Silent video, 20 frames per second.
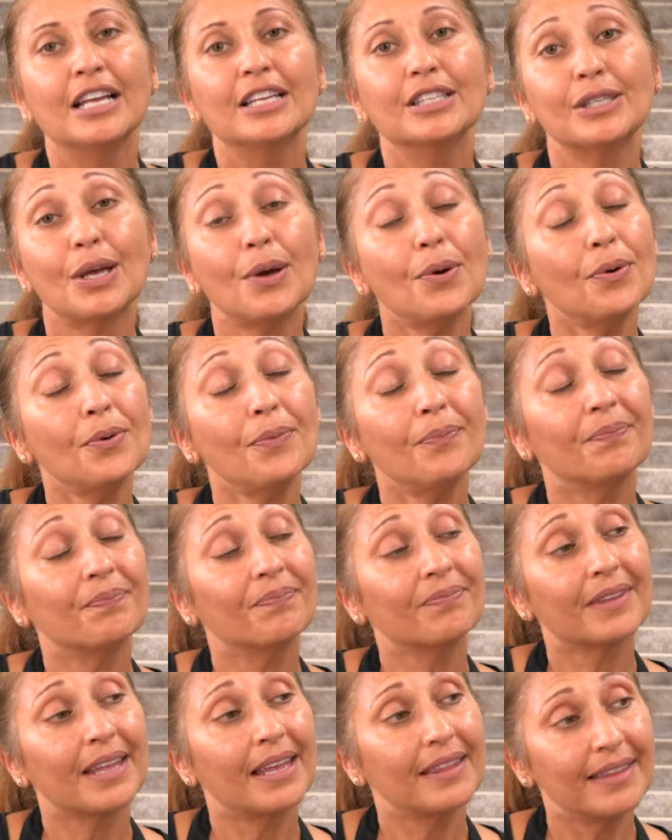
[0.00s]
So
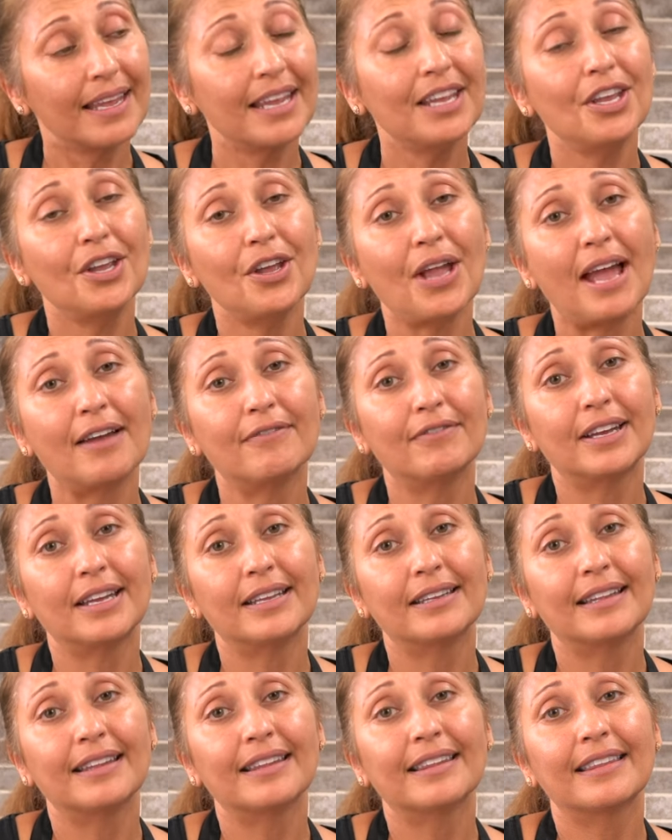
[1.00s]
there you have
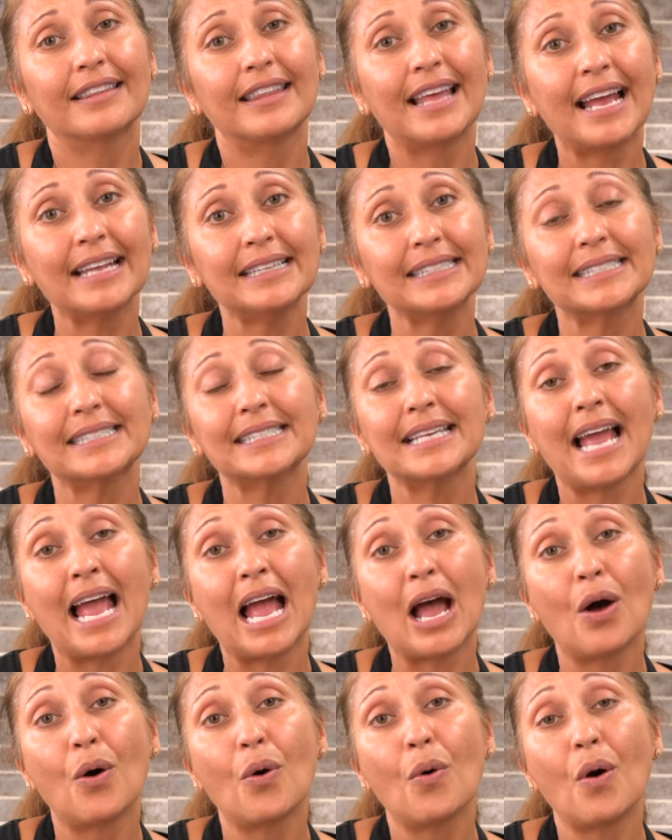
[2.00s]
it. That's
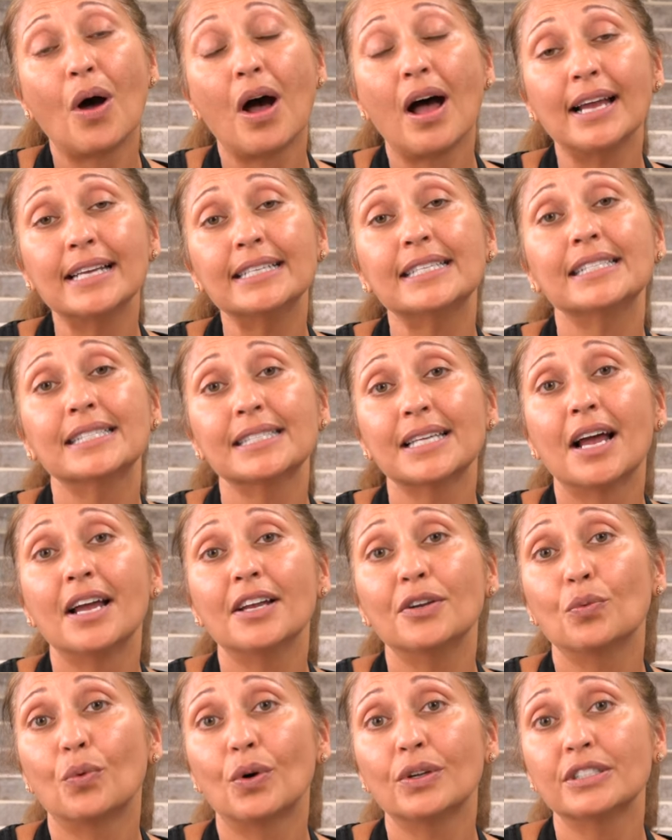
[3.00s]
how I
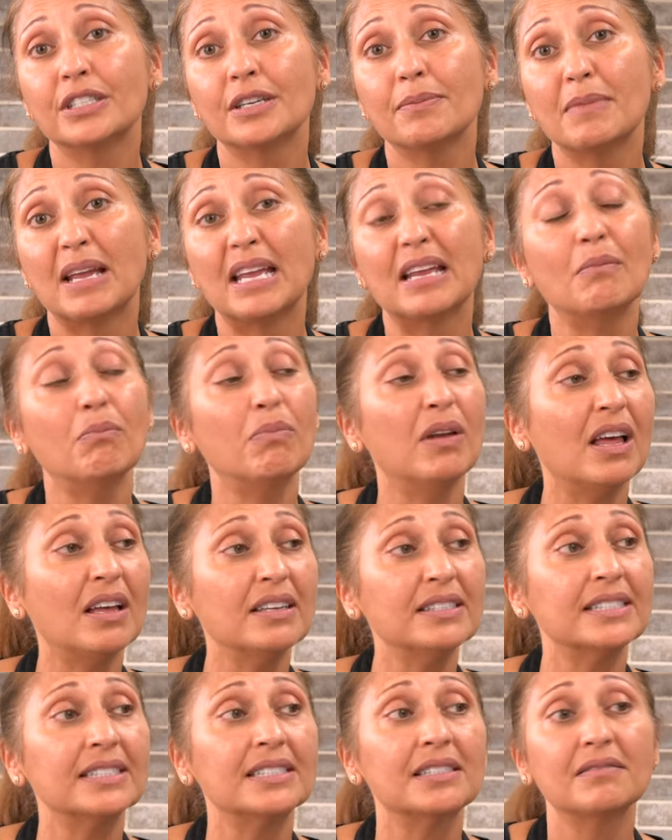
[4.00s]
decide what to make.
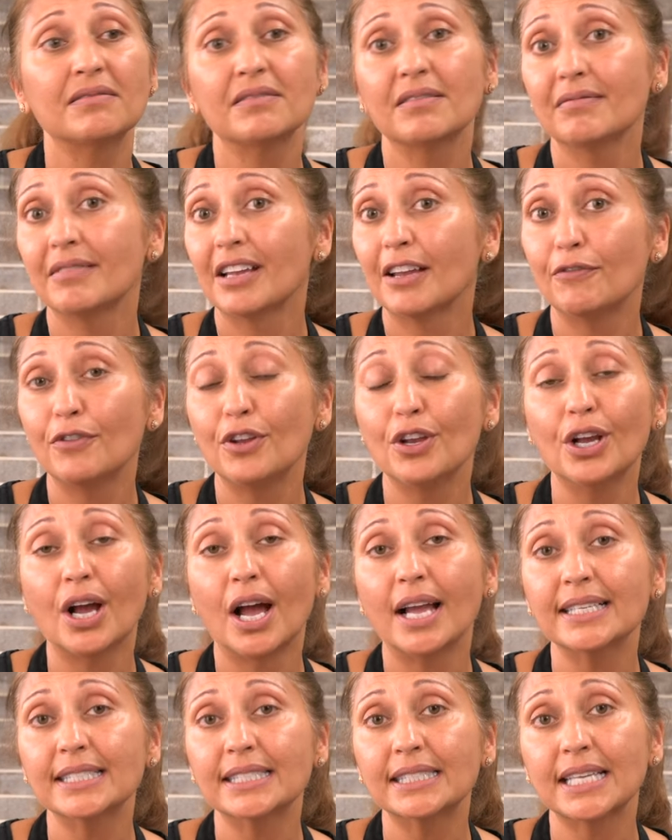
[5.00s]
Plus, if you
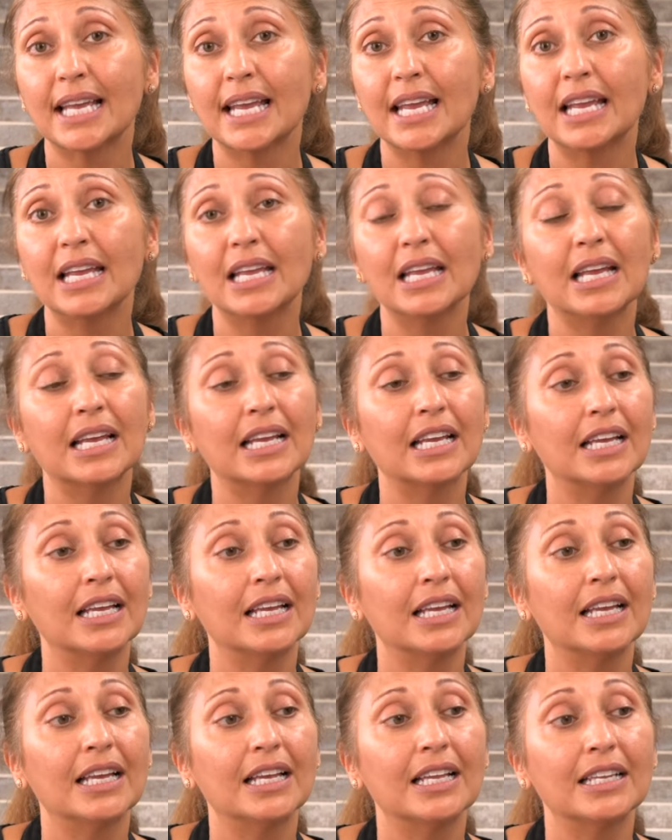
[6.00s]
guys say,
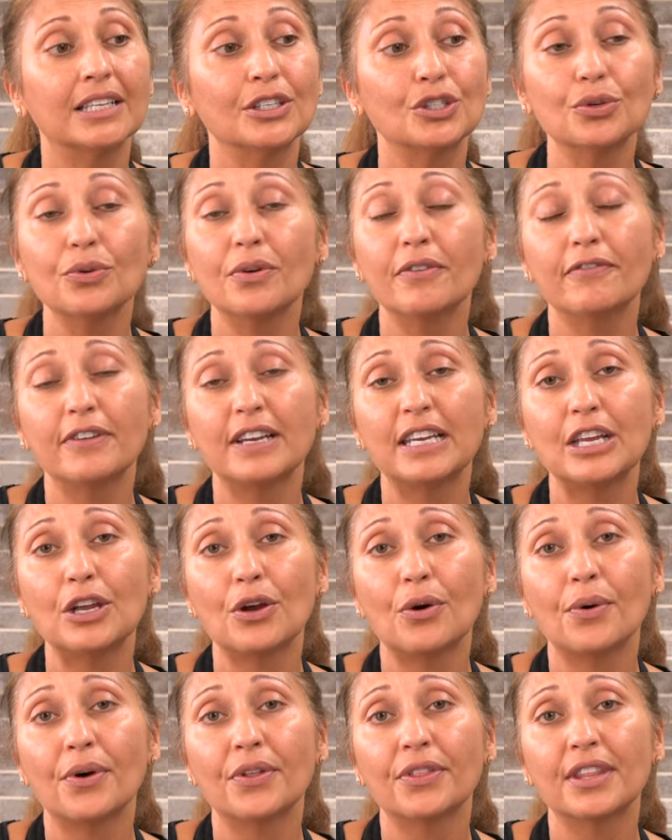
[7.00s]
do a
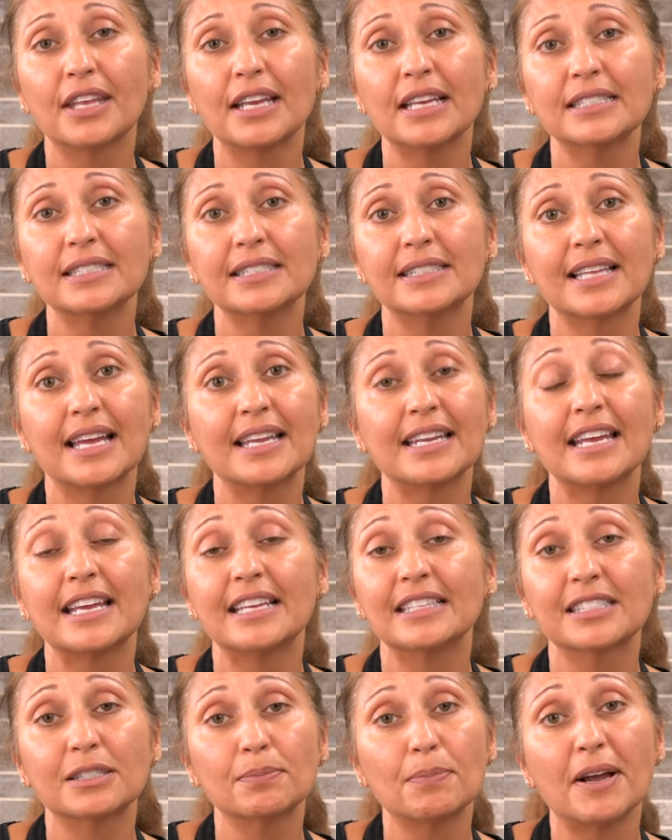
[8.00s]
video on this, then it
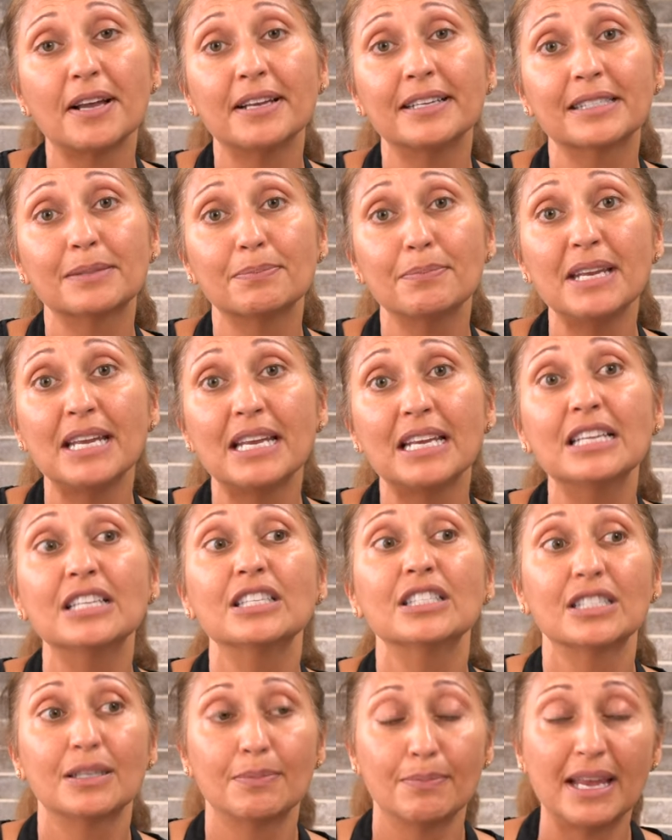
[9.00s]
inspires
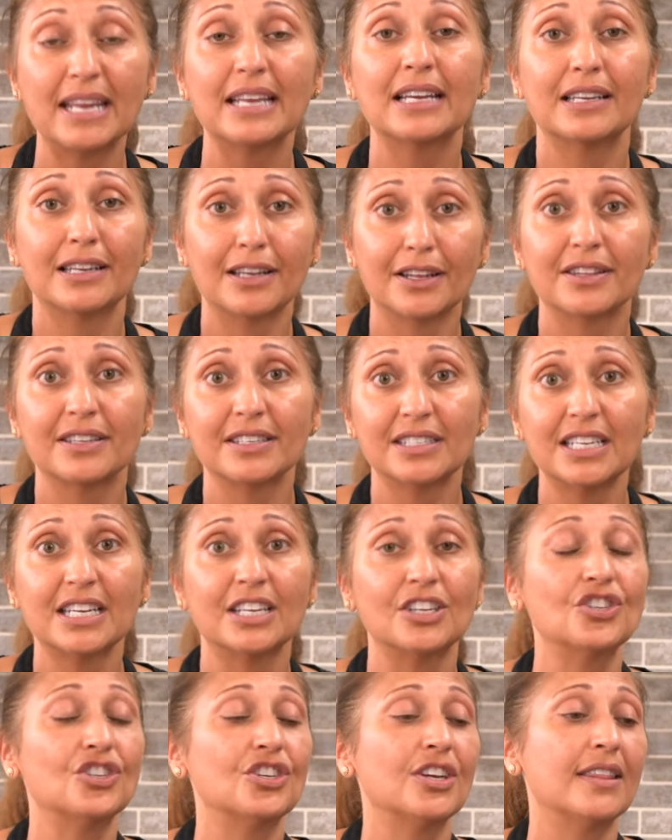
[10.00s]
me to make another
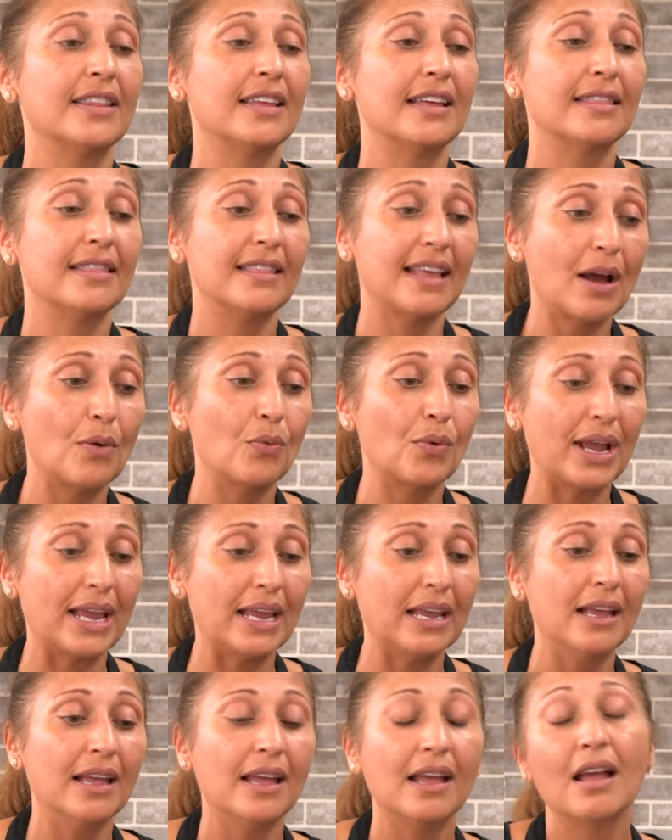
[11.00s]
dish. And then that
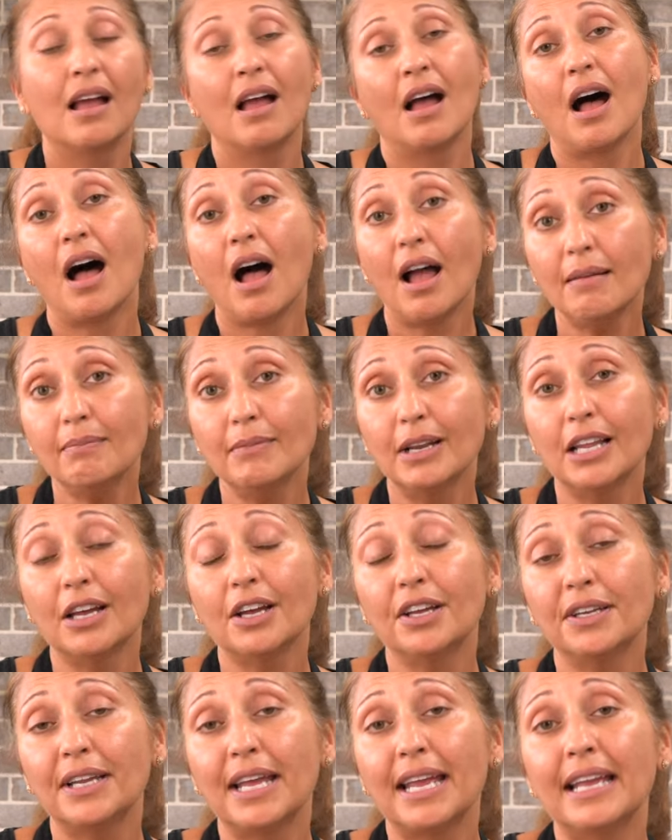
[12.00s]
way I'm
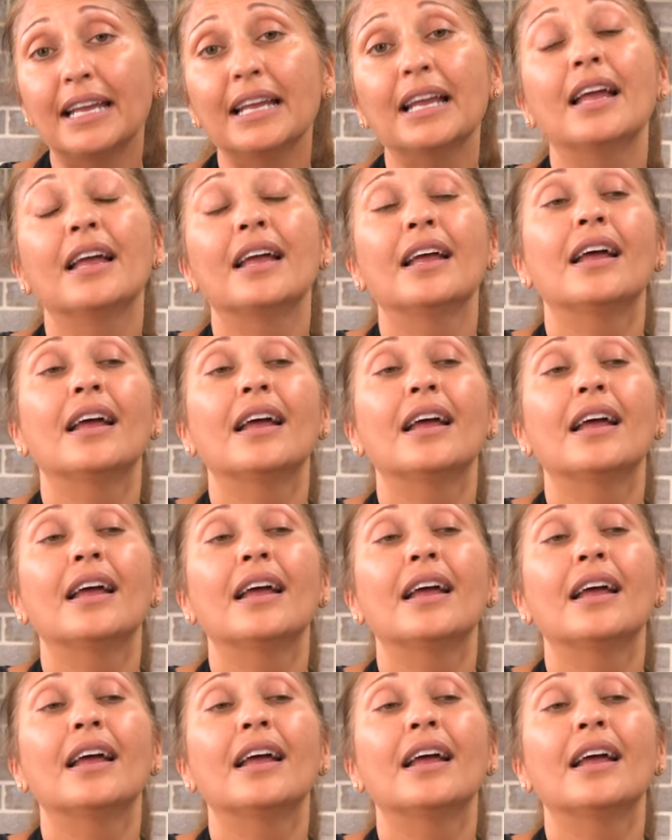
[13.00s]
learning.